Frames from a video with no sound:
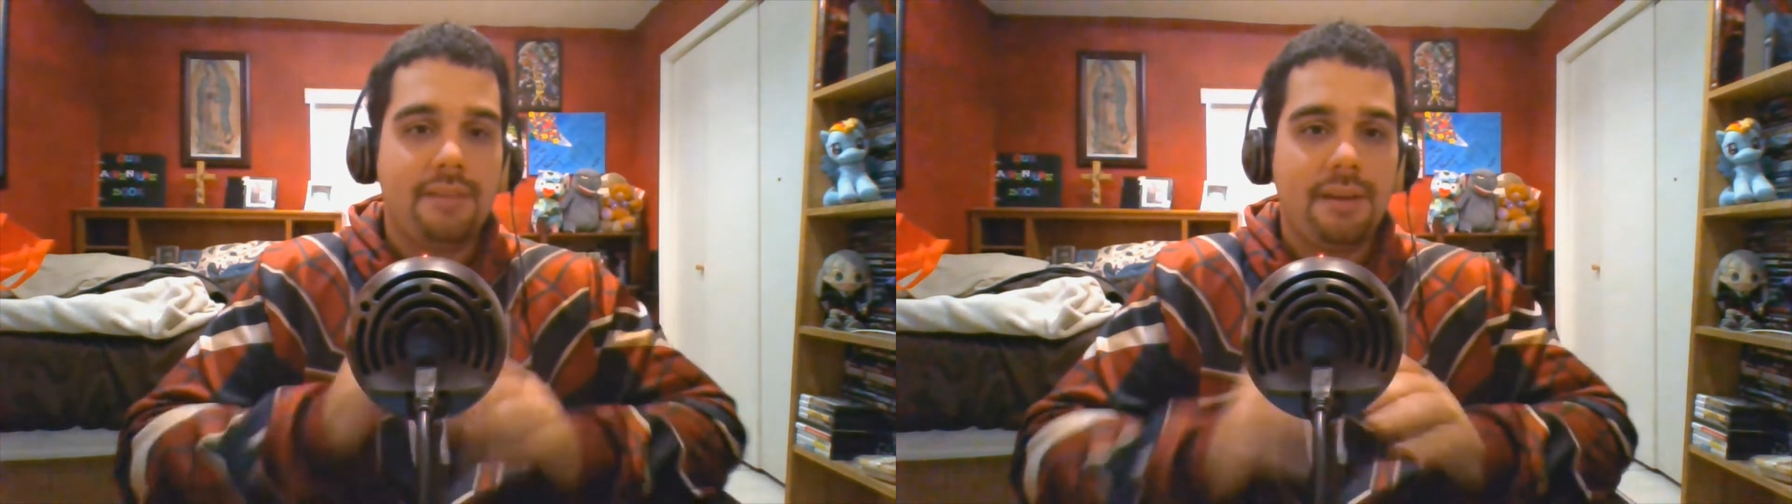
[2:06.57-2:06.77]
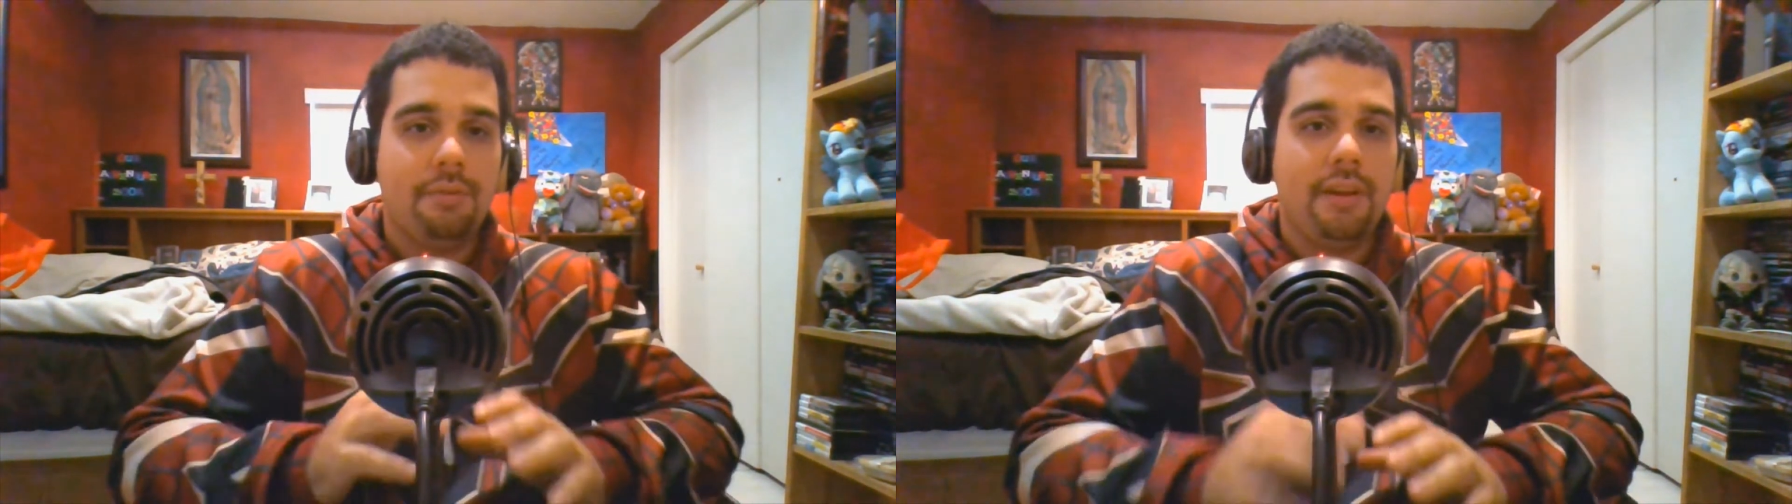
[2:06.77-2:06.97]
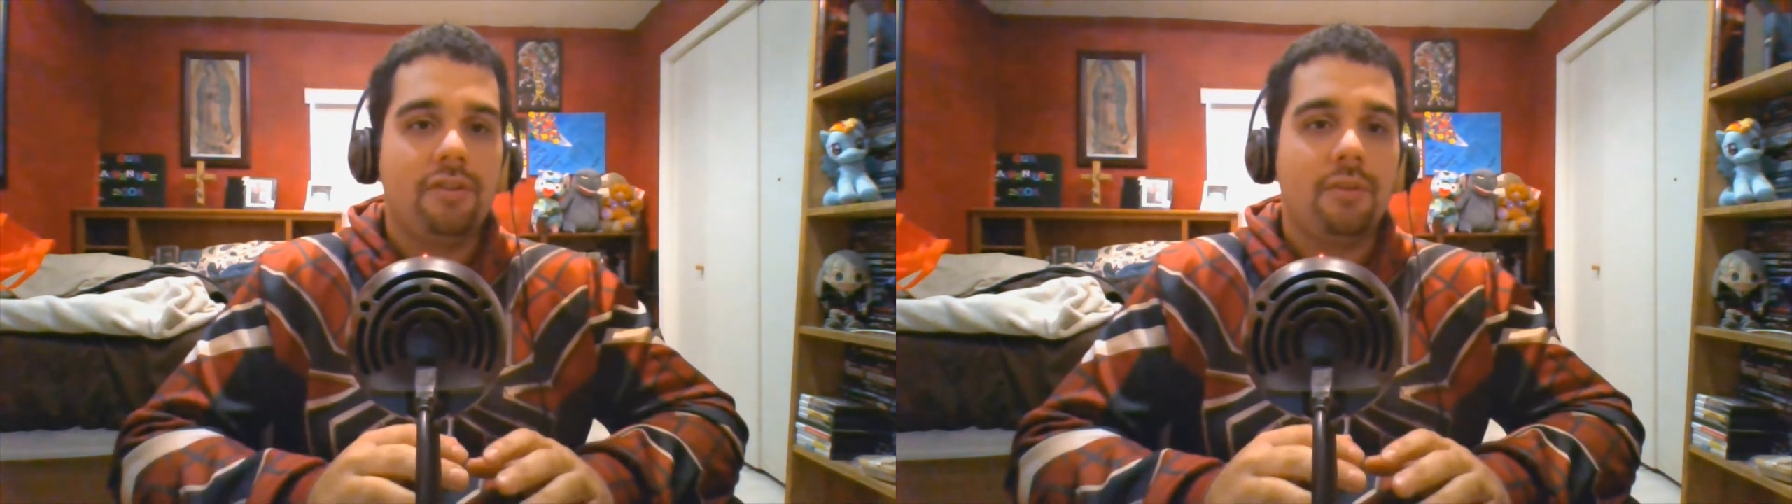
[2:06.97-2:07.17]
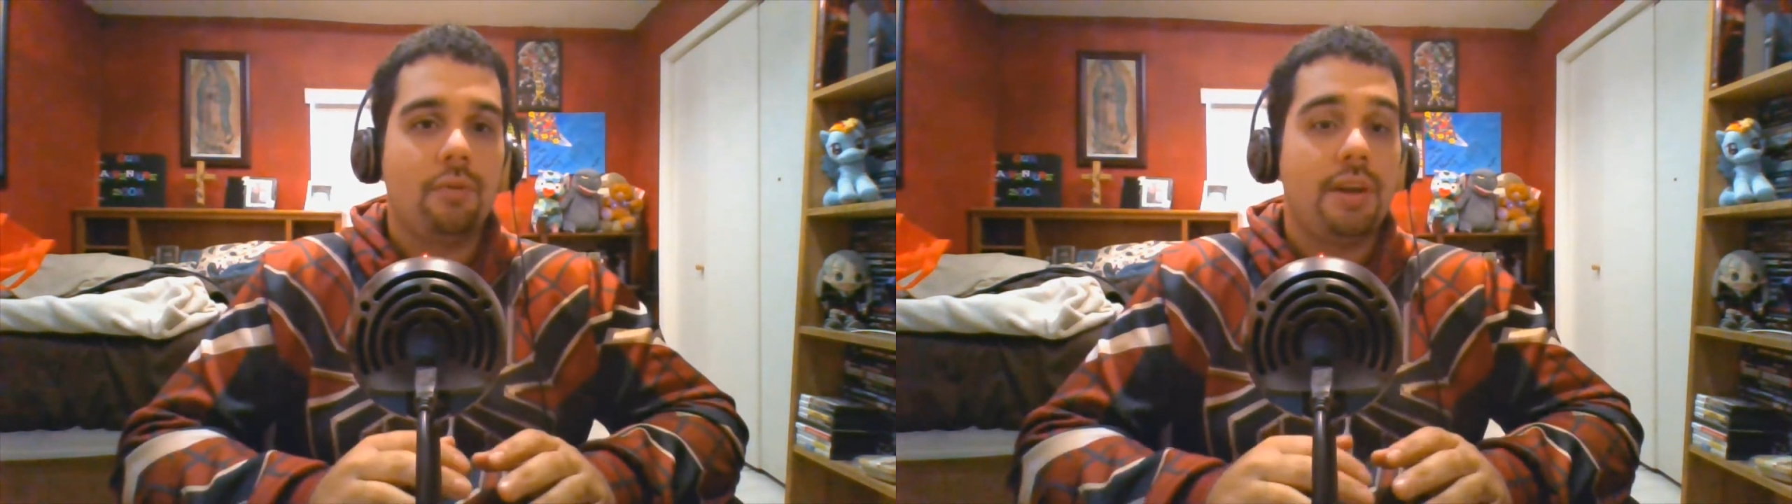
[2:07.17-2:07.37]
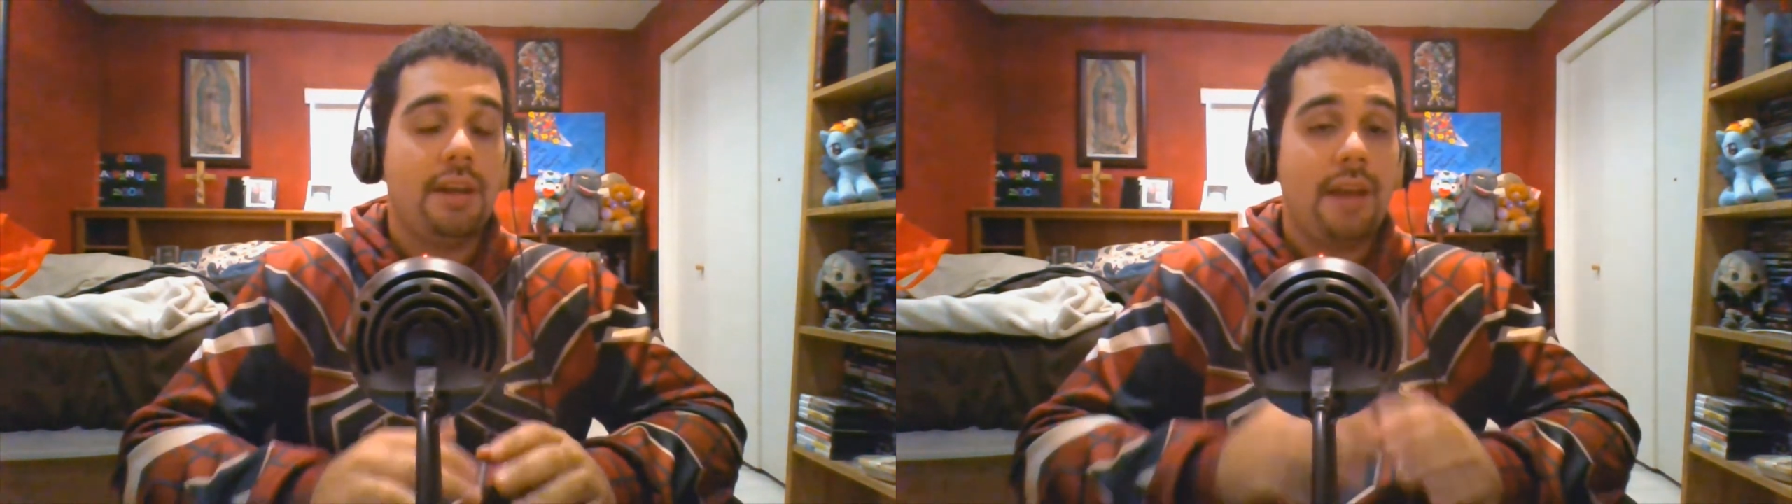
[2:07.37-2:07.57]
same relationship
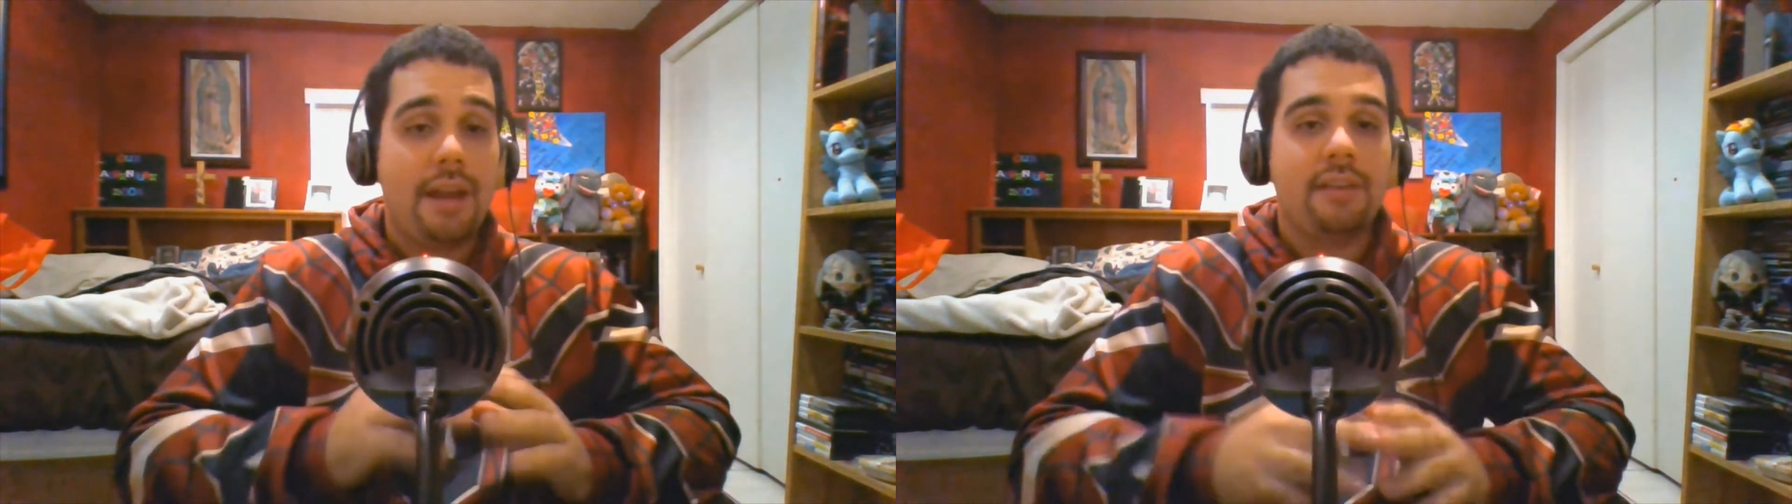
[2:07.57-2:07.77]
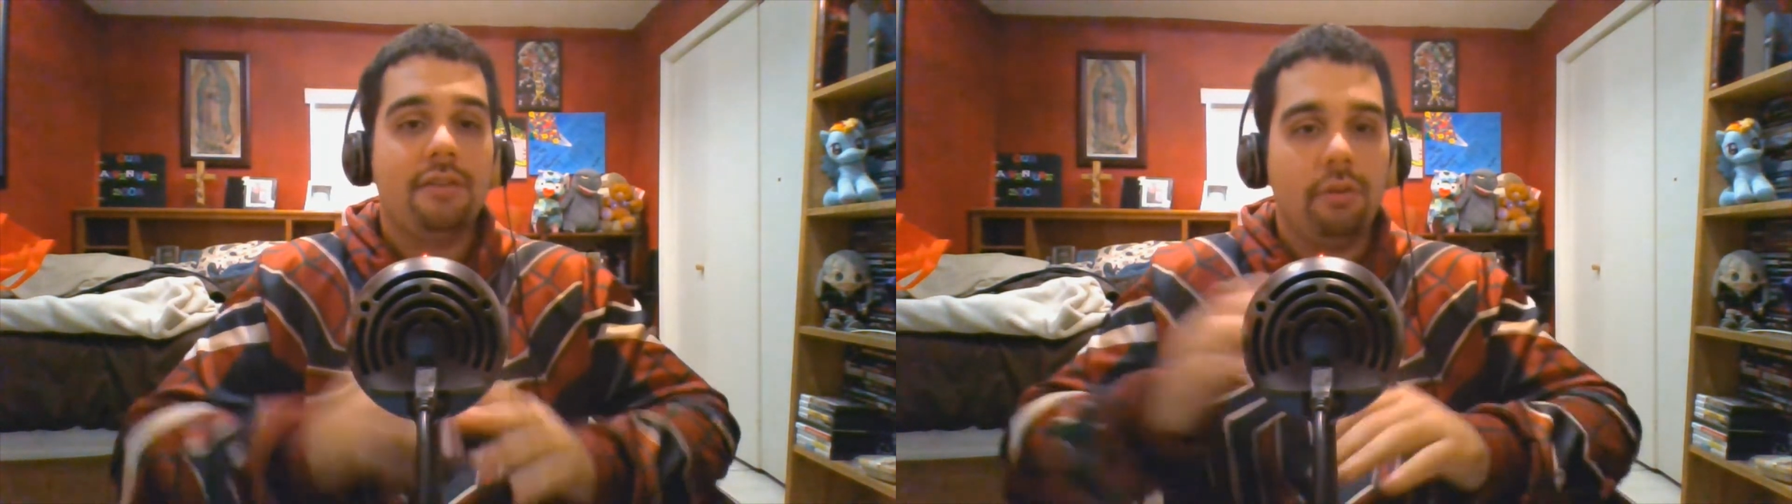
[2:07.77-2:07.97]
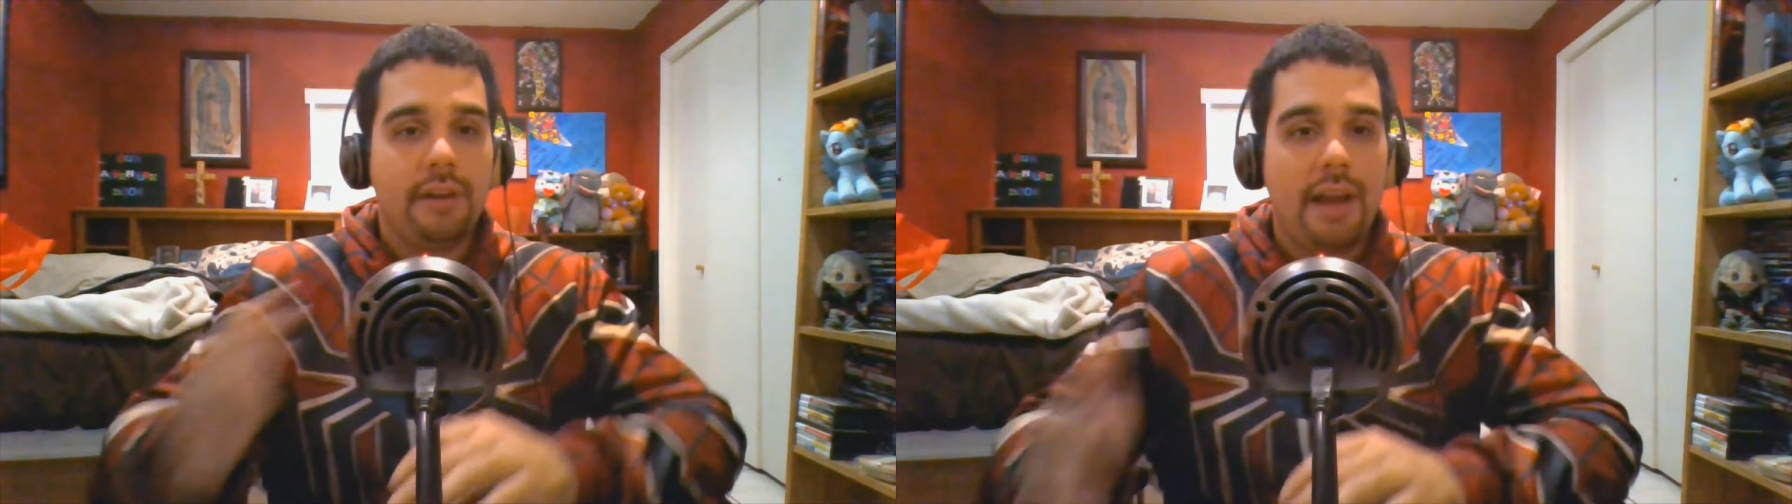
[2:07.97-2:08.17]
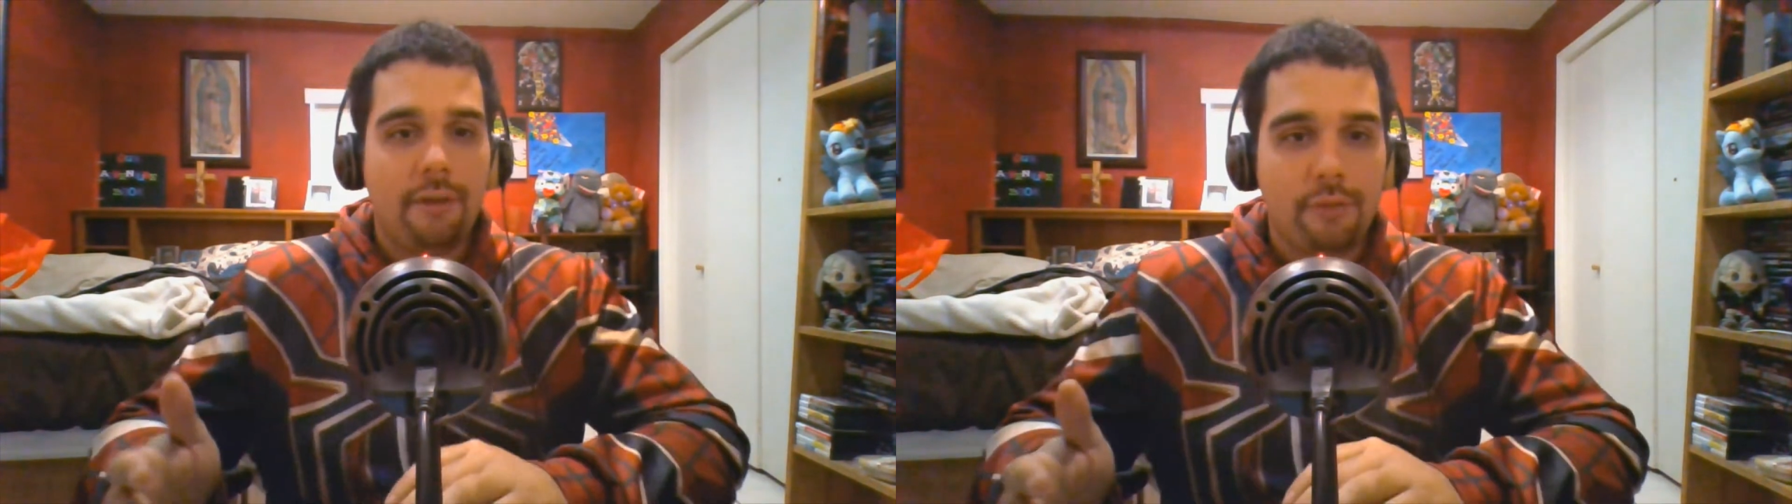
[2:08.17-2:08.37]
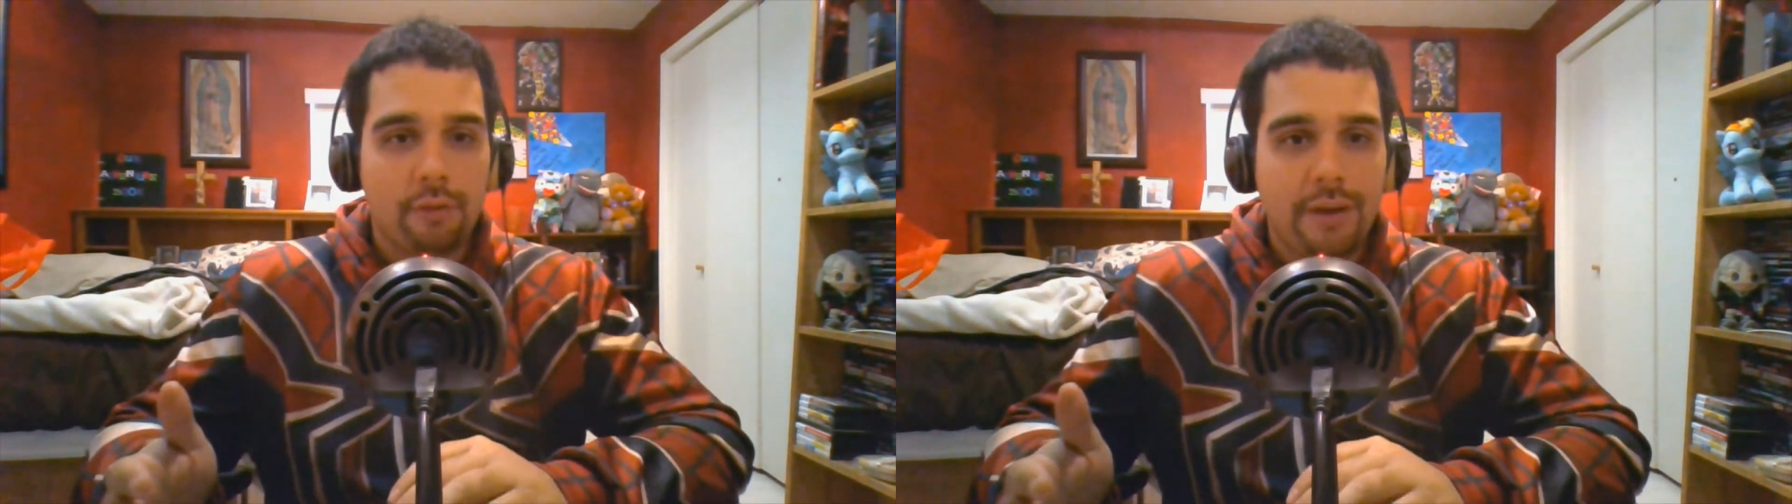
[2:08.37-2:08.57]
where Anakin's looking
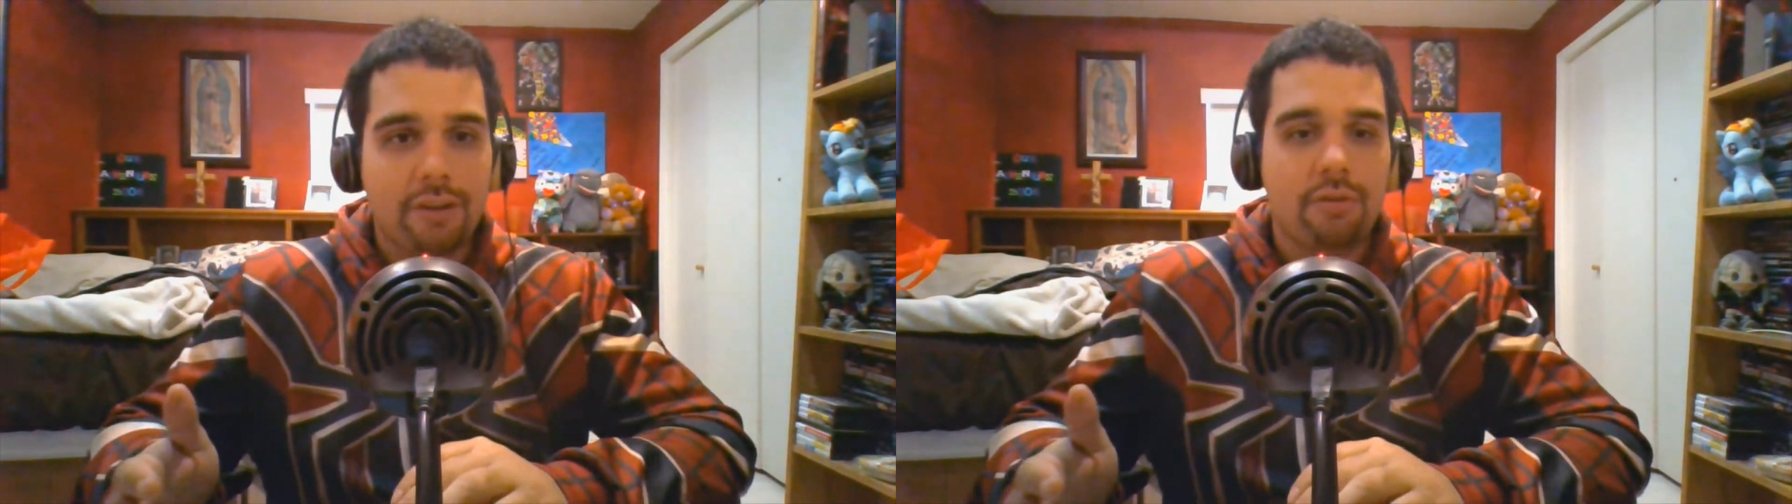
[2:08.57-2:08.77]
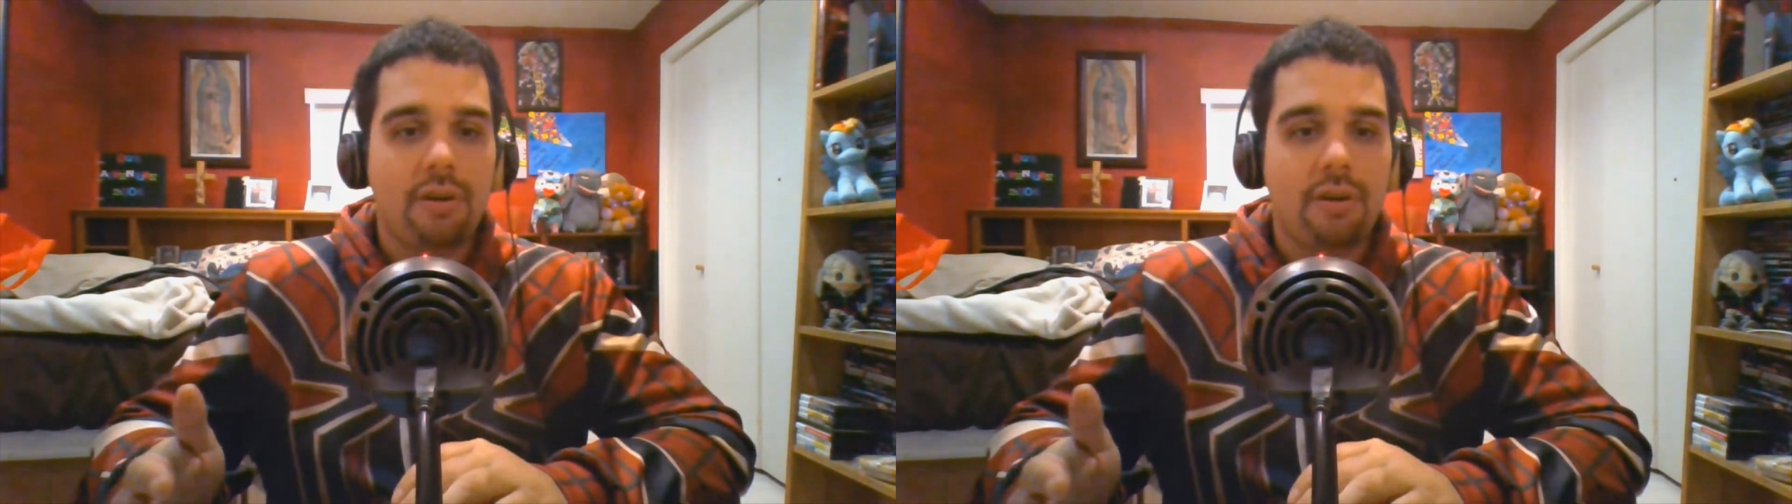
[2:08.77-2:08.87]
out for Rex,